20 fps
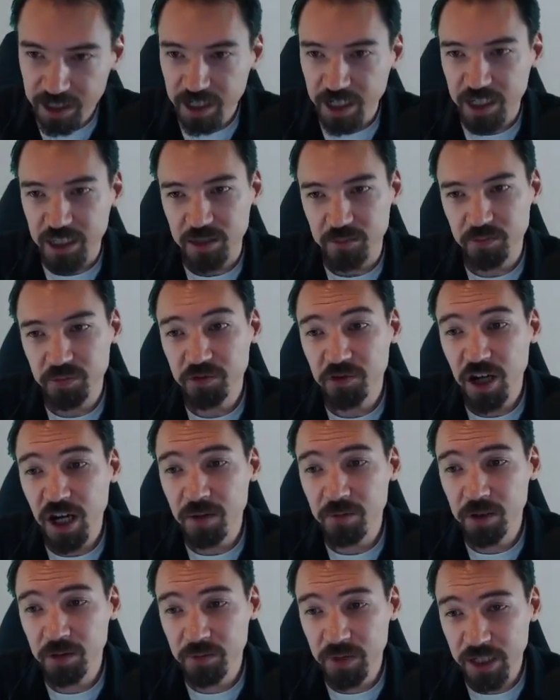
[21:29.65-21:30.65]
And the
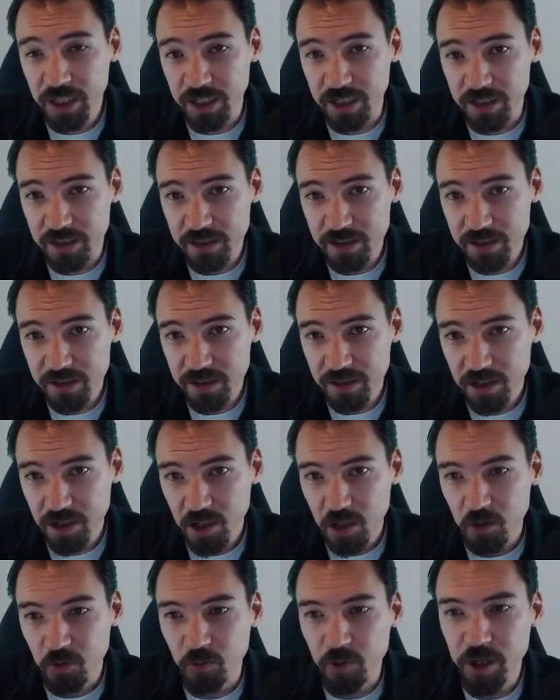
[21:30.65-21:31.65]
problem is,
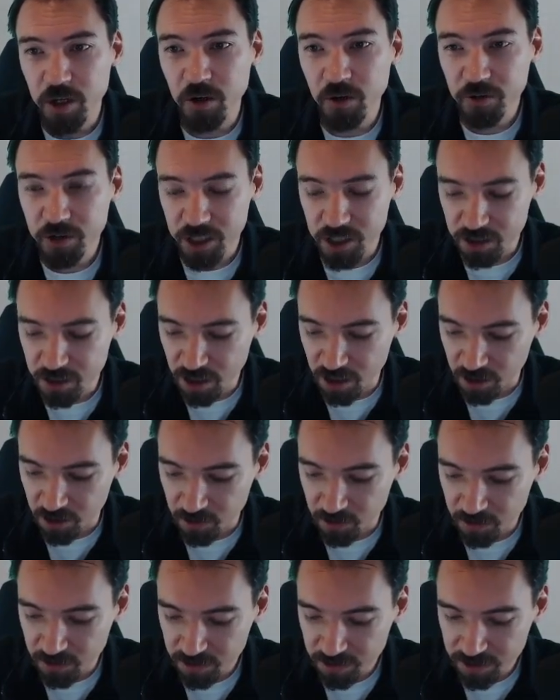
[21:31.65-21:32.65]
we already know